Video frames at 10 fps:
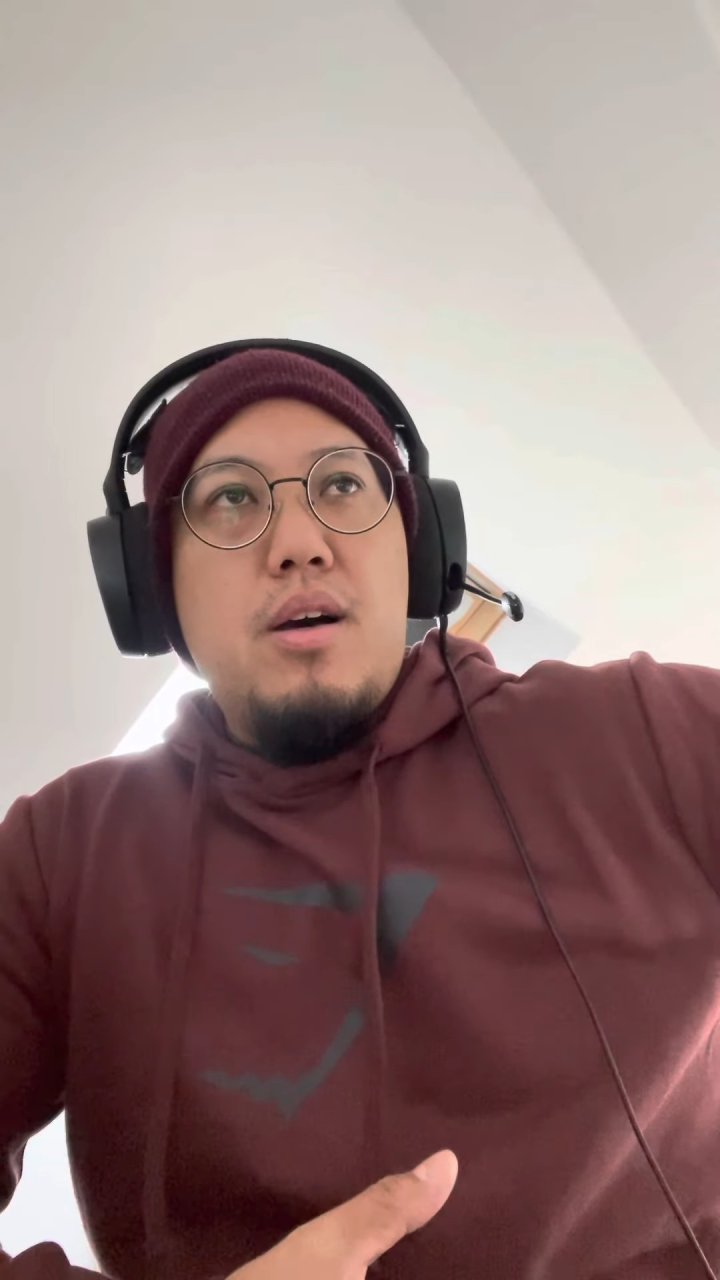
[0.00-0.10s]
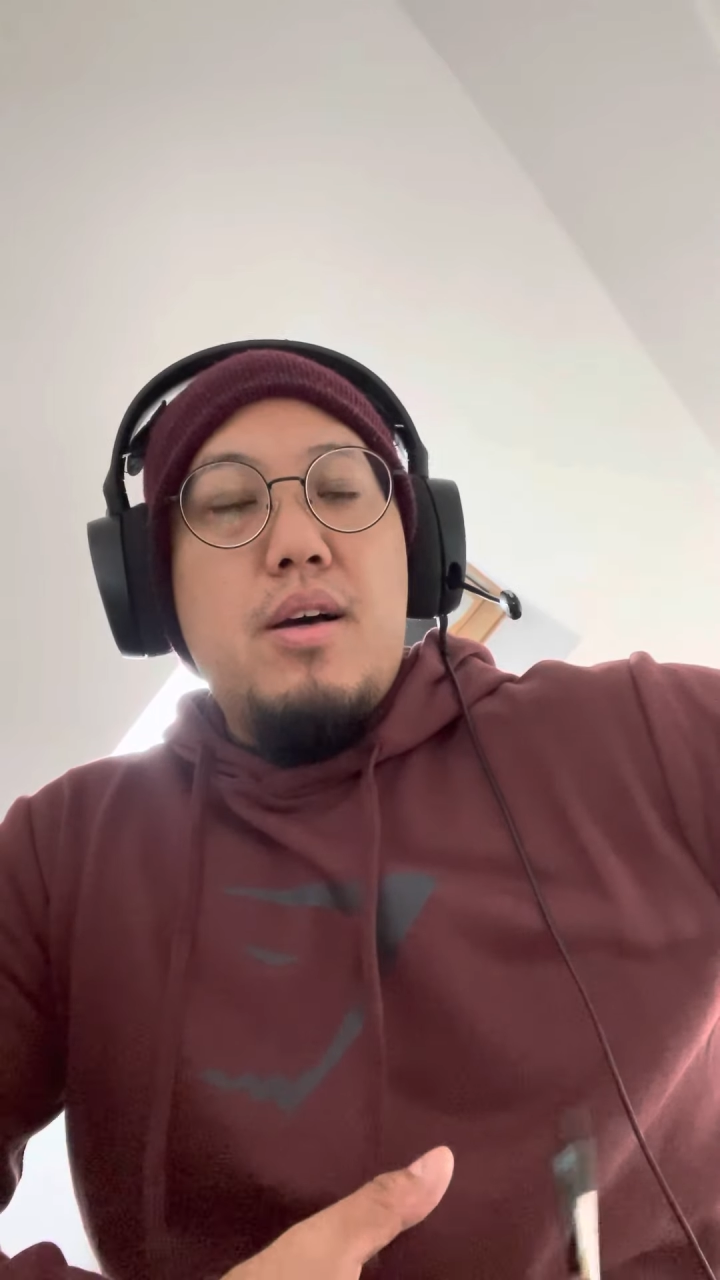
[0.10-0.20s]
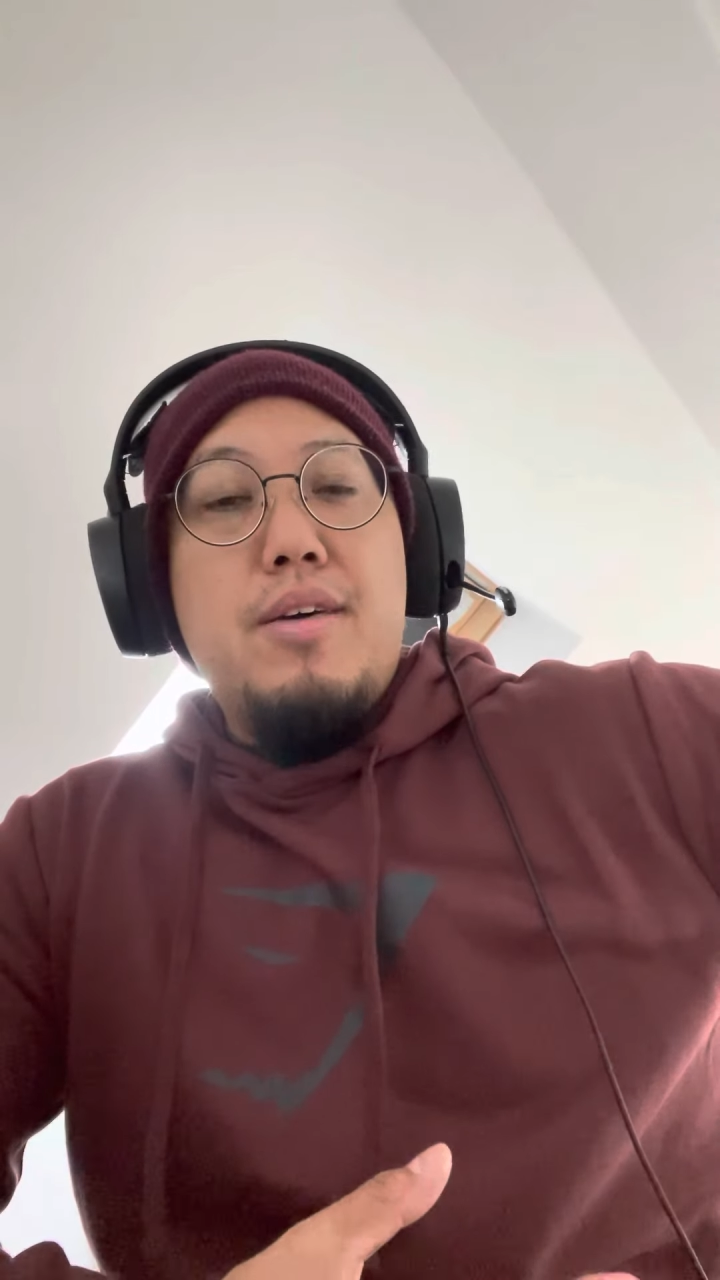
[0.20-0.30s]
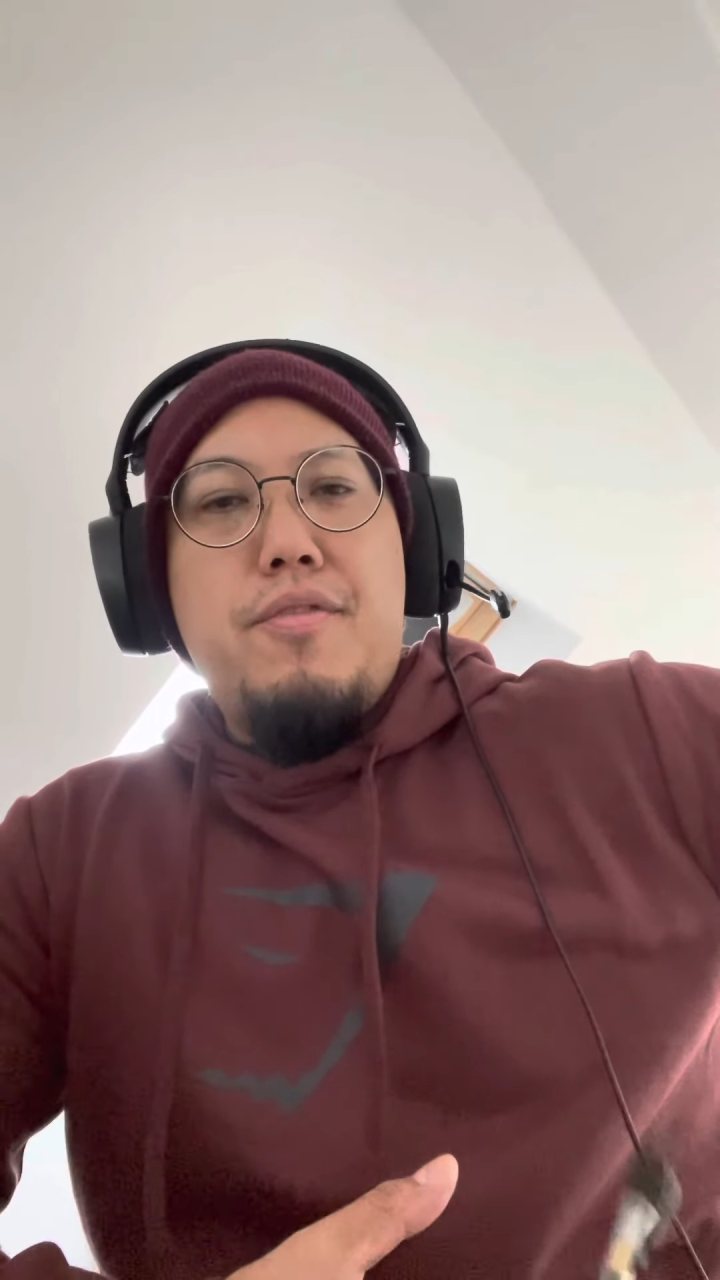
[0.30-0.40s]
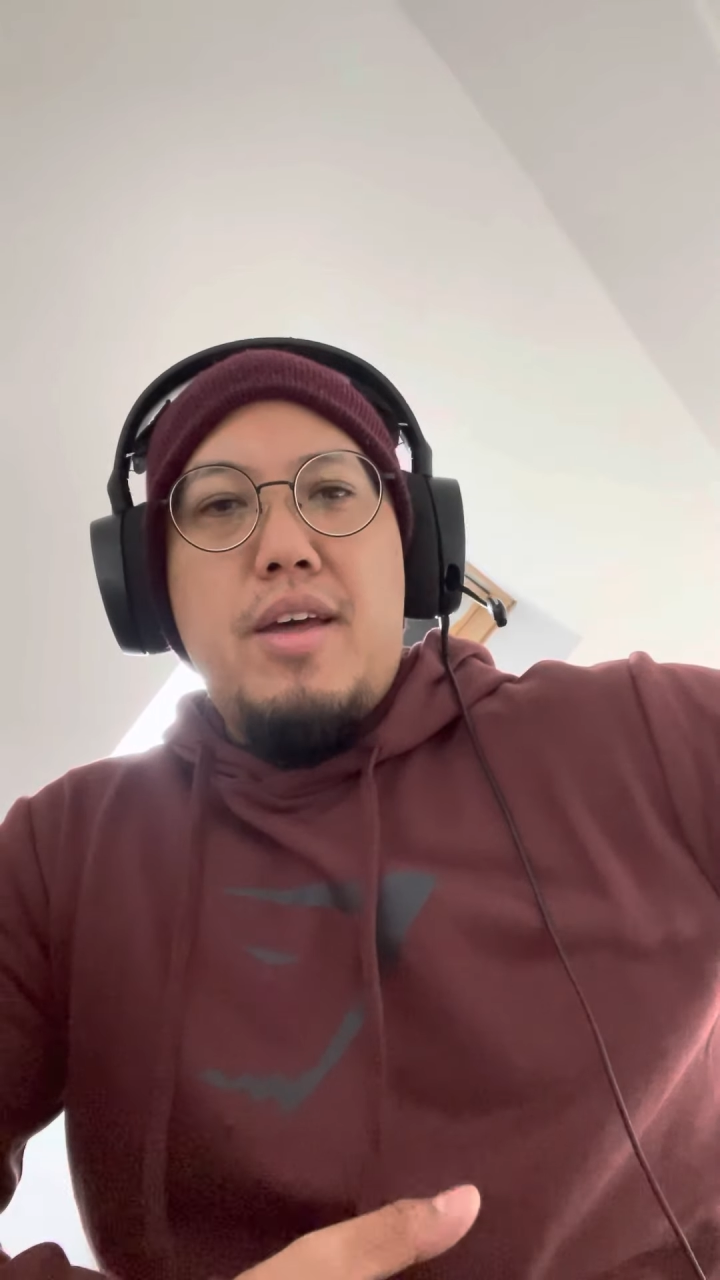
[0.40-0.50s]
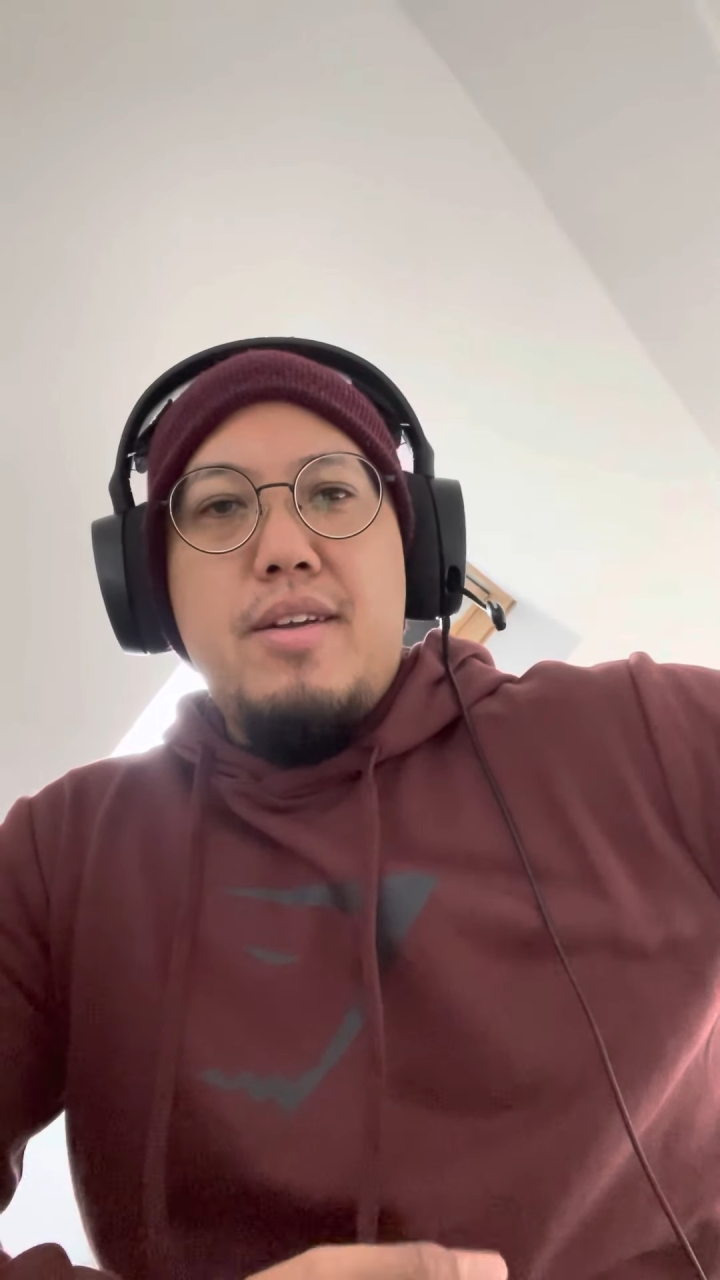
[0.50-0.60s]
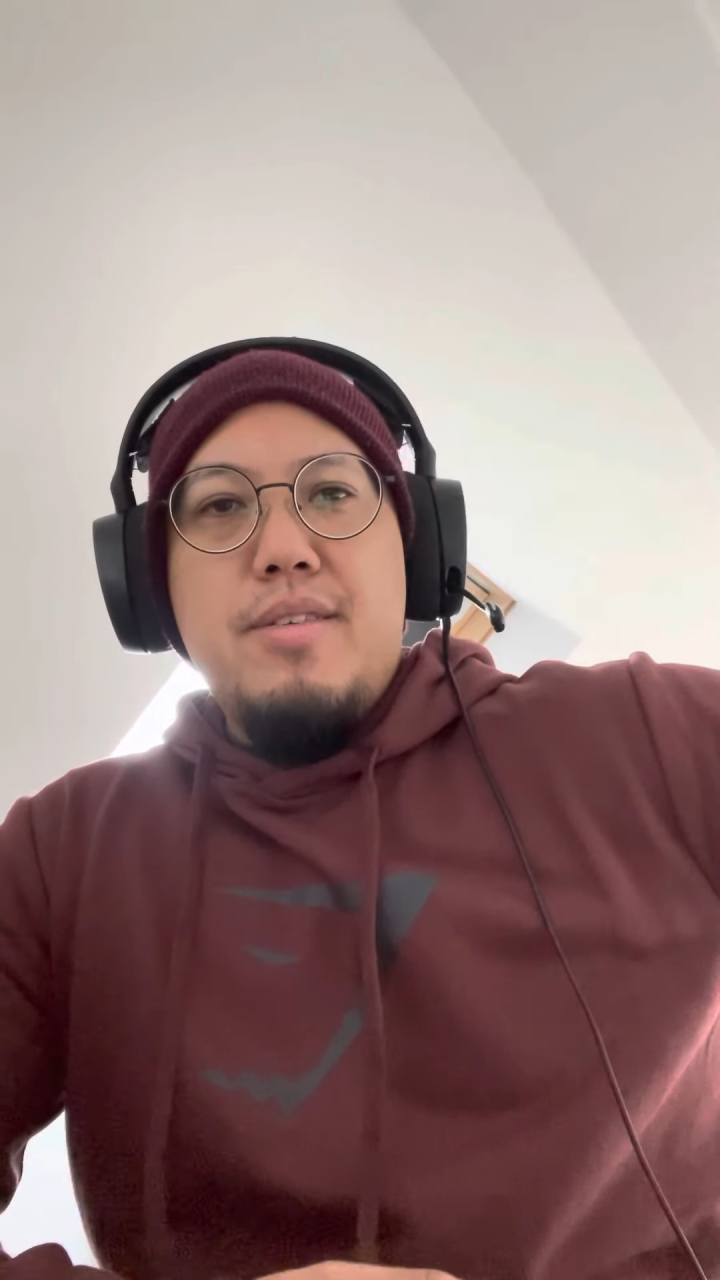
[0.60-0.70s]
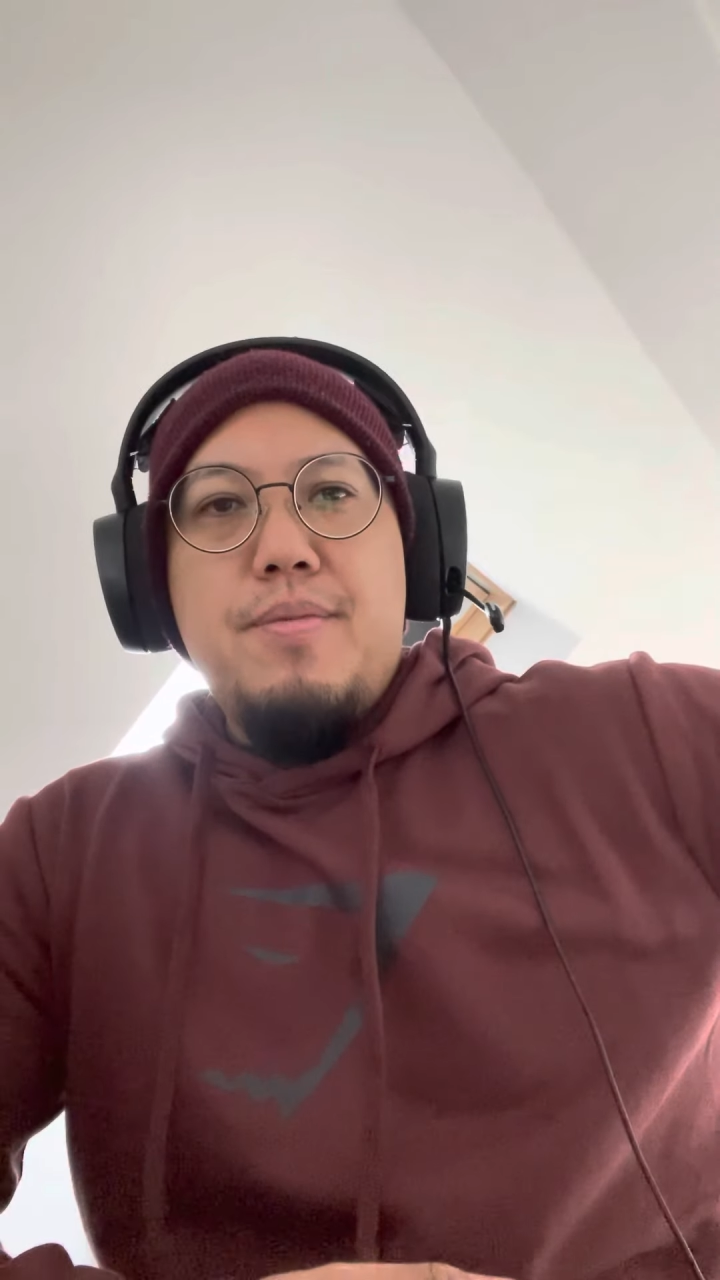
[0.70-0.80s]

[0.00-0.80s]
event,